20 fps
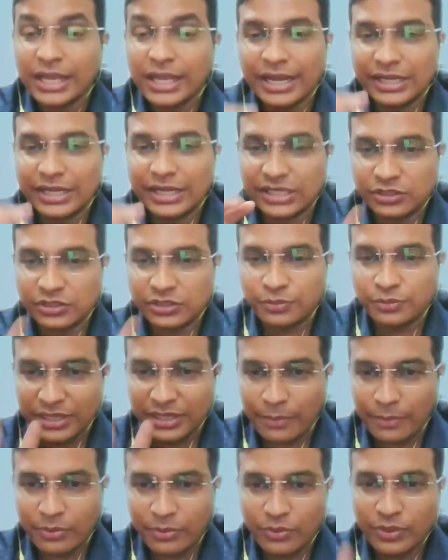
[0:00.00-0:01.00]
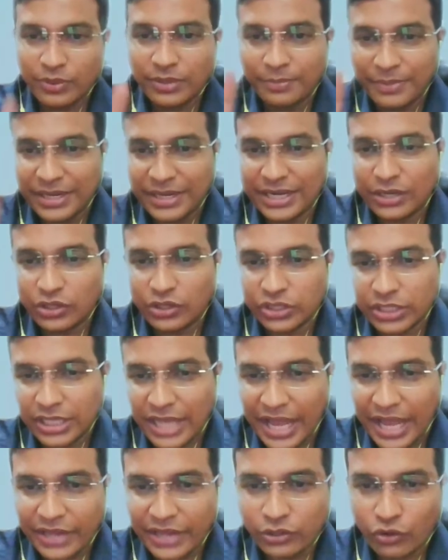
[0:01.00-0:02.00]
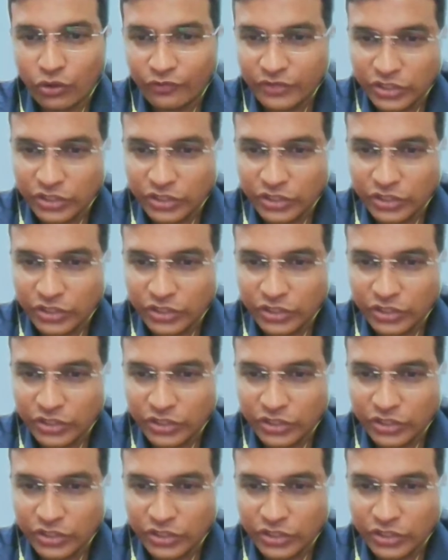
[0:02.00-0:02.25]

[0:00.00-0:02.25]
It is number one made on the line of